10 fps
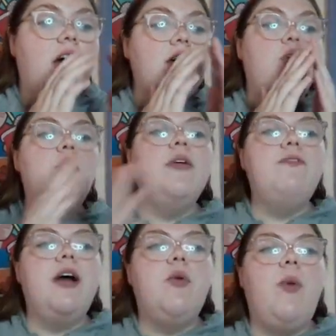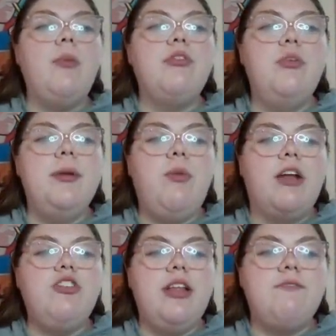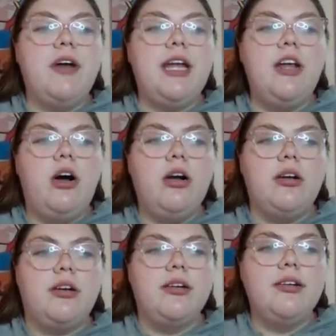car. Who the fuck? Why was nobody watching that fucking car?